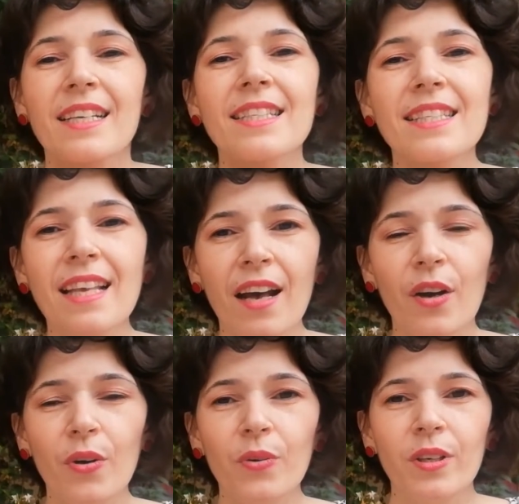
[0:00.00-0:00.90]

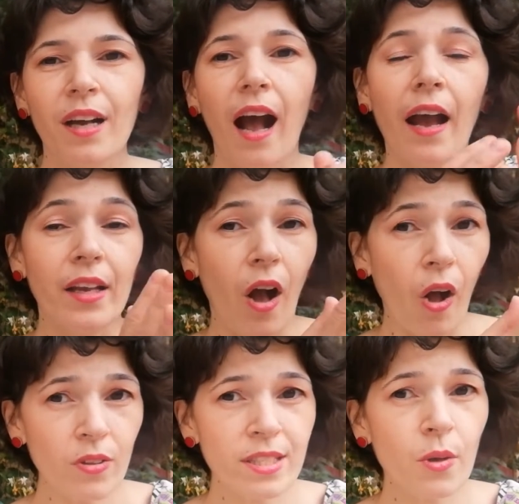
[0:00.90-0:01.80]
So I
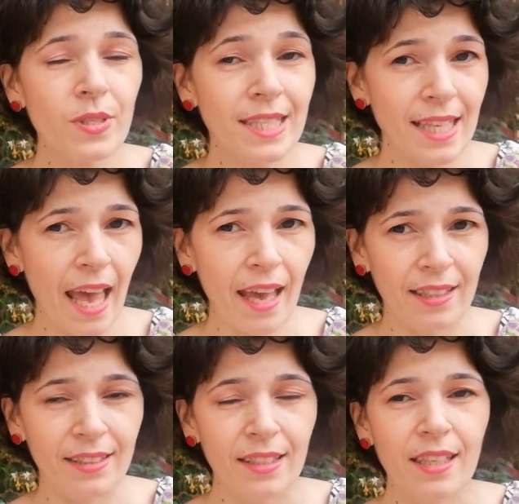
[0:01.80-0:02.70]
also
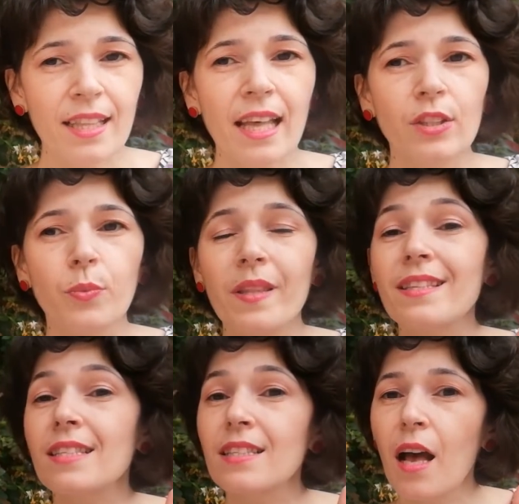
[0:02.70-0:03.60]
said that with
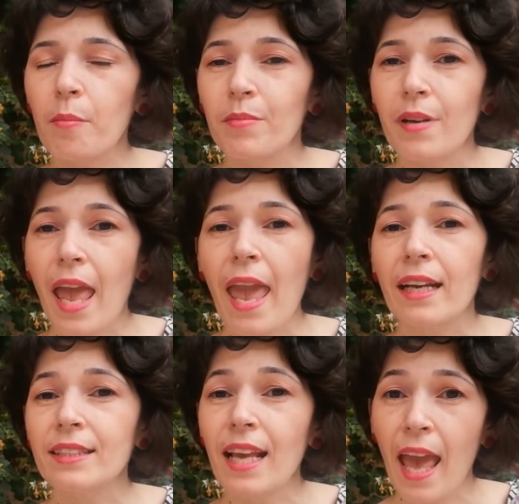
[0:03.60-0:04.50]
some
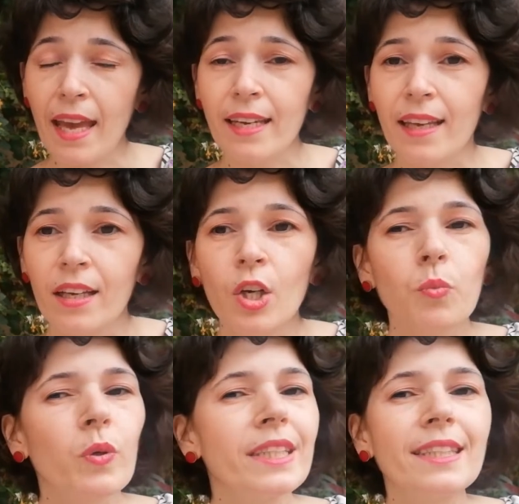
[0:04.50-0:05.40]
and any,
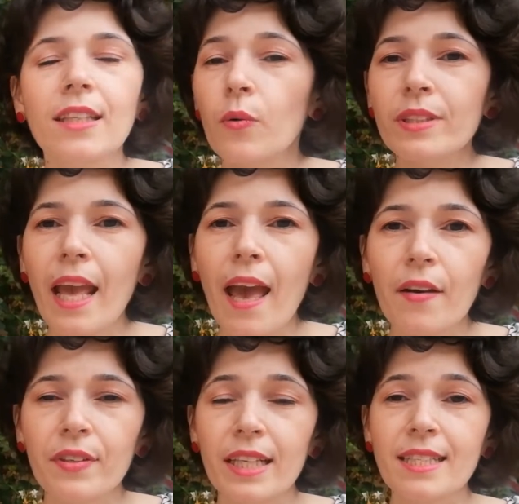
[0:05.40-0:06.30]
we don't
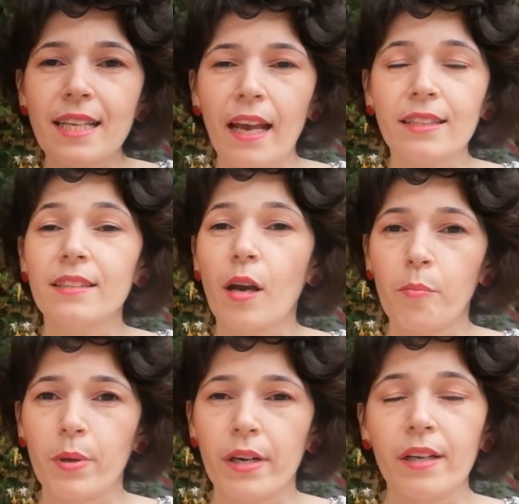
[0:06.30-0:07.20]
have an exact
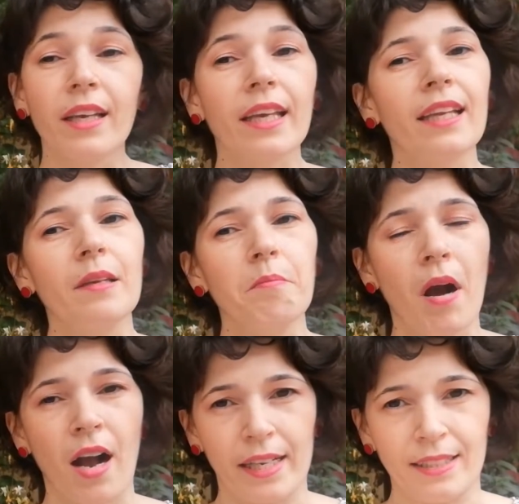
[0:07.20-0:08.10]
number in
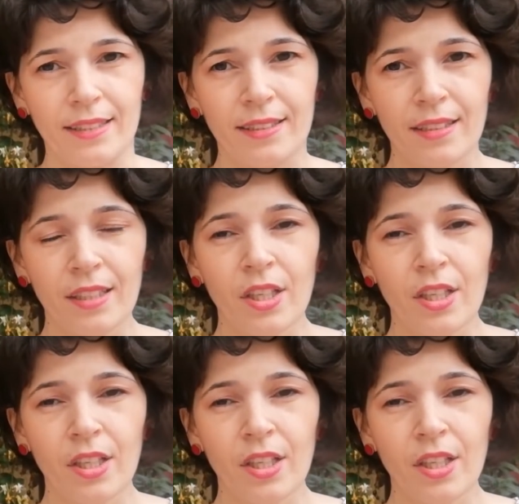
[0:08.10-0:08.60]
mind.